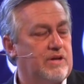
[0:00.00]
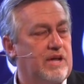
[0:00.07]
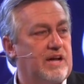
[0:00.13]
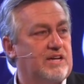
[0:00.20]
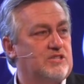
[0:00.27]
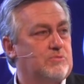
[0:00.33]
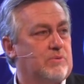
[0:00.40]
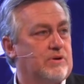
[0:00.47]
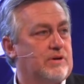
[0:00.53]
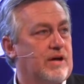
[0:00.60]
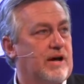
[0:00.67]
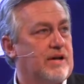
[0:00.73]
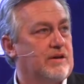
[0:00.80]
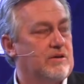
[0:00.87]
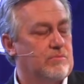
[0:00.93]
Casper,
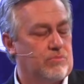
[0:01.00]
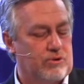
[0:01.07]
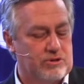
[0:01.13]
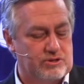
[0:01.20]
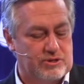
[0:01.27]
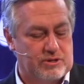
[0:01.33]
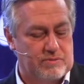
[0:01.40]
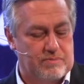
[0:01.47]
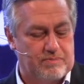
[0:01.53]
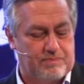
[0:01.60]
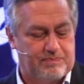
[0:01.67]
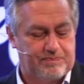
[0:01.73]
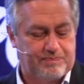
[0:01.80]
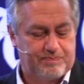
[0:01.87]
died in prison.